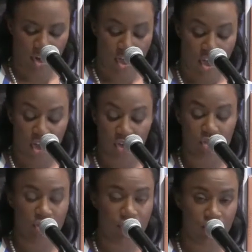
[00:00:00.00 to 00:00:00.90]
a
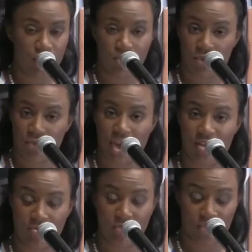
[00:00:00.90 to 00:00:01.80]
new
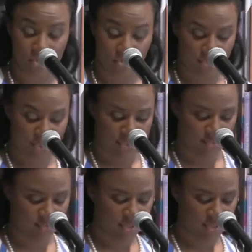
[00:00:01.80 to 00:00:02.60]
threat brews.